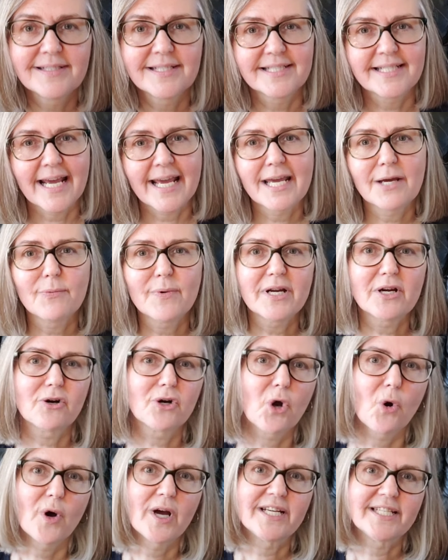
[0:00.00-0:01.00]
Today we
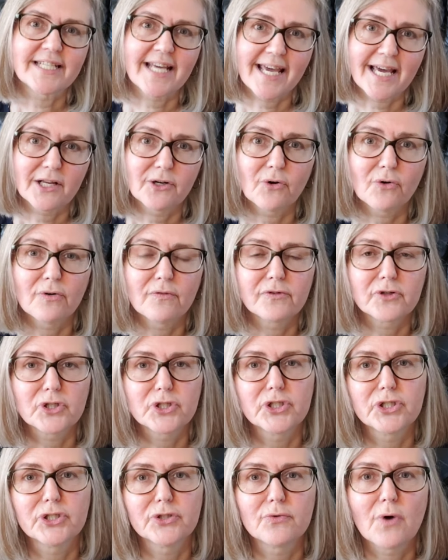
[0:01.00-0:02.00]
are going to head over
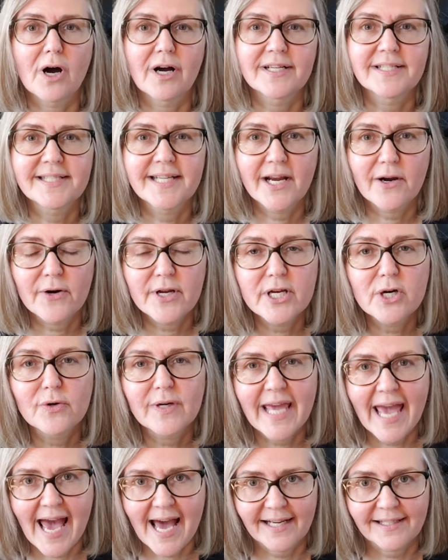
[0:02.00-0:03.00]
to Ontario,
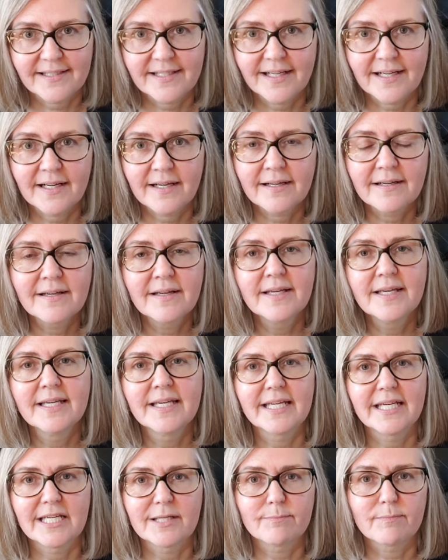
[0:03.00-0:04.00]
Canada
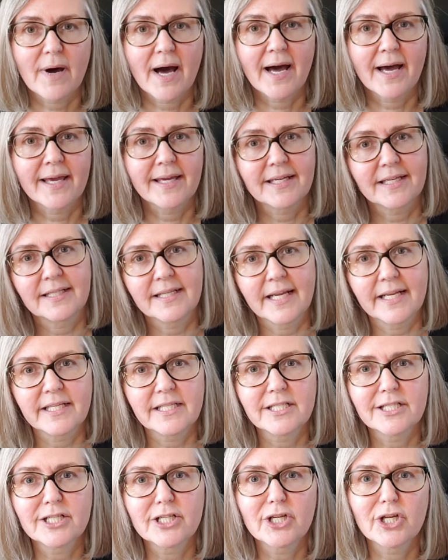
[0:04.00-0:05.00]
in my
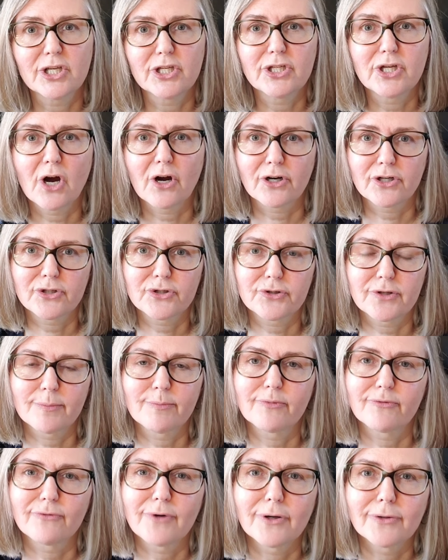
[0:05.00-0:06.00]
Canadian Yarn
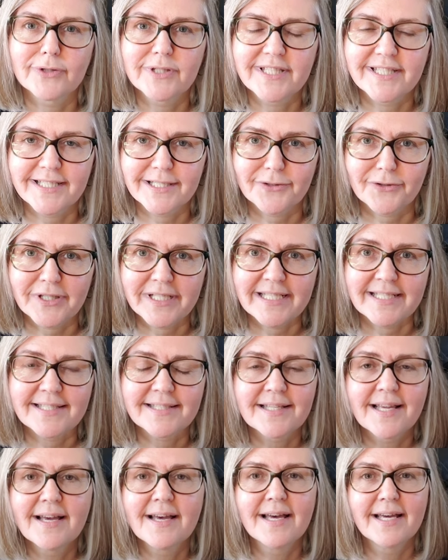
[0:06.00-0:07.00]
Trip Road series.